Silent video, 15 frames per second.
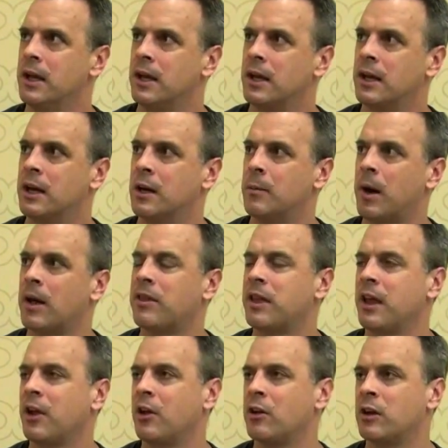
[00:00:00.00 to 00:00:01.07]
I
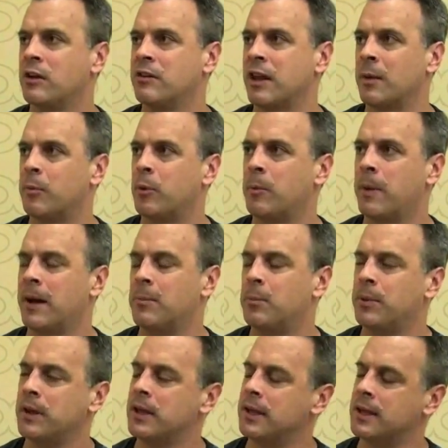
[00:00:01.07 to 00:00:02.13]
think a good example might
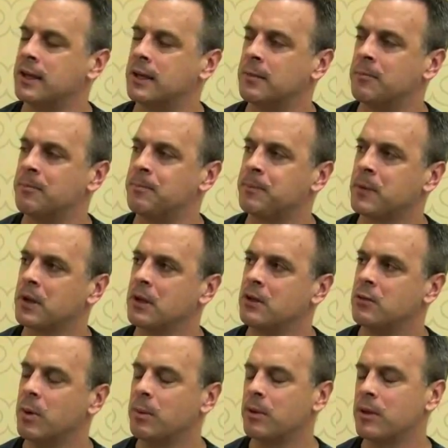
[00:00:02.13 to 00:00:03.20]
be, do
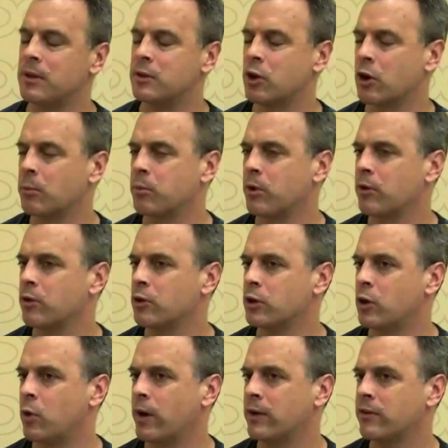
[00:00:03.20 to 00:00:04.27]
you remember the Dark Brotherhood
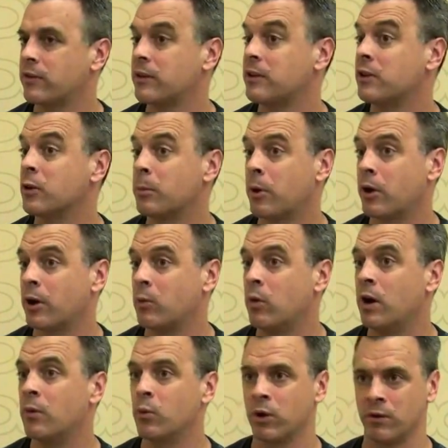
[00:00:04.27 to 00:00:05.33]
quest, the dinner party
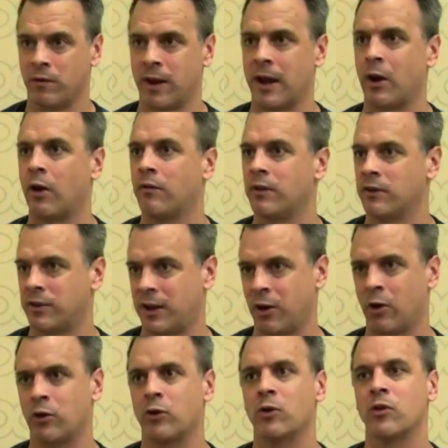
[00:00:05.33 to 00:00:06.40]
one, where you've got all these
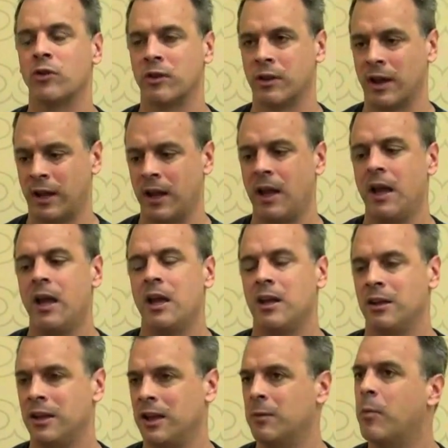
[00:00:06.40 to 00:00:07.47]
characters and you
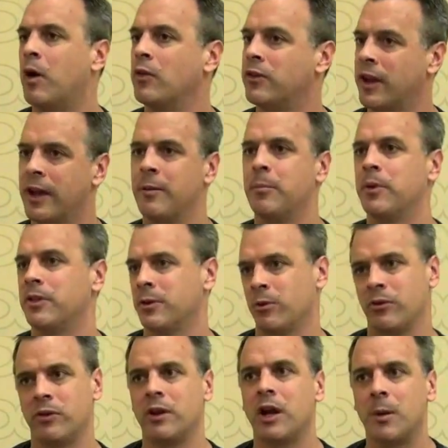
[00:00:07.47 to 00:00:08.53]
need them all dead, but there
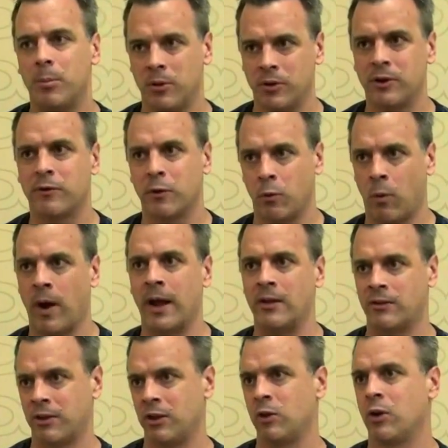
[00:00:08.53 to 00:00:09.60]
was a couple of different ways
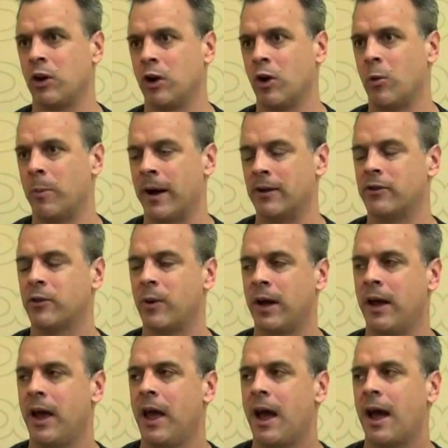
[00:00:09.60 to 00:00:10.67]
that you could go about. So
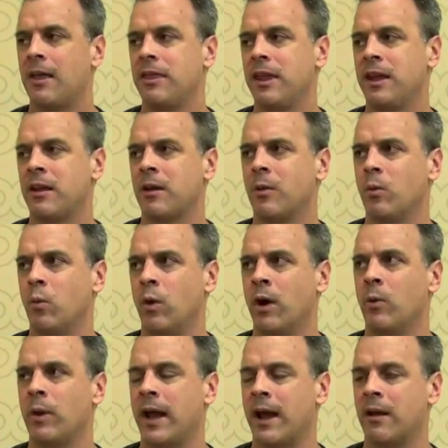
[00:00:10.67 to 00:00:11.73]
I think where
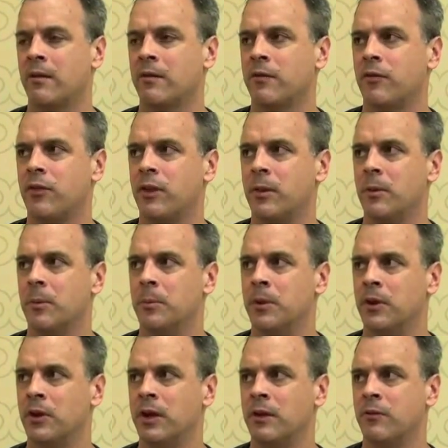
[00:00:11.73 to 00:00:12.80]
we have the
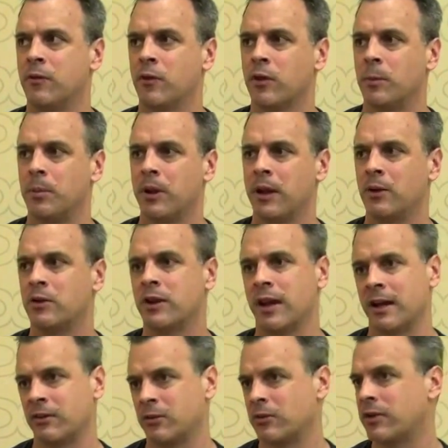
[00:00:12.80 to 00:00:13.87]
ability for the player to
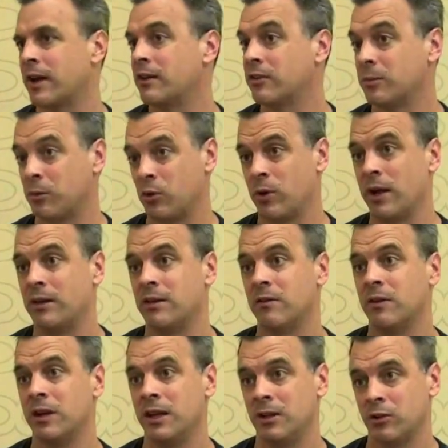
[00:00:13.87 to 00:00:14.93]
exercise some
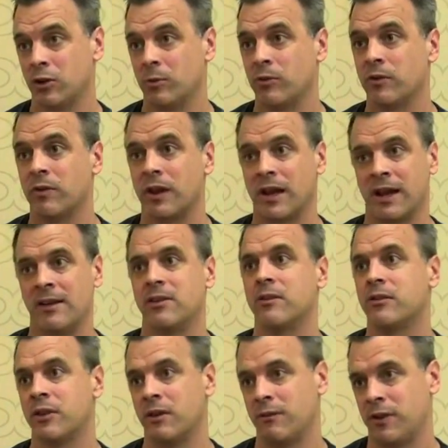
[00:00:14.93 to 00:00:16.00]
creativity in terms of the kinds of
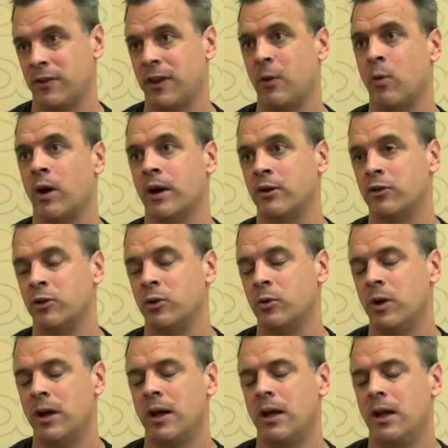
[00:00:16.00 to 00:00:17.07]
stuff that they want to do
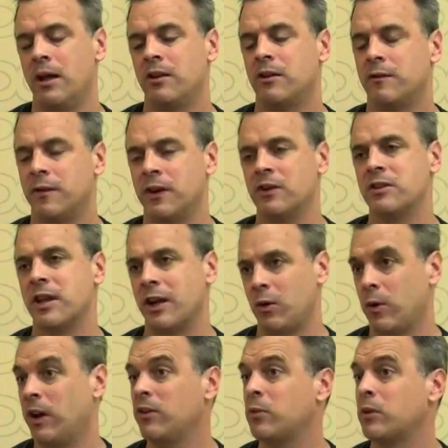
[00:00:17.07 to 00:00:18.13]
to finish that
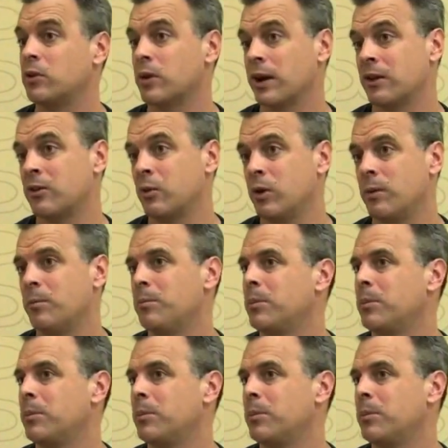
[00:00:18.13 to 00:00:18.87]
quest, we try and do it.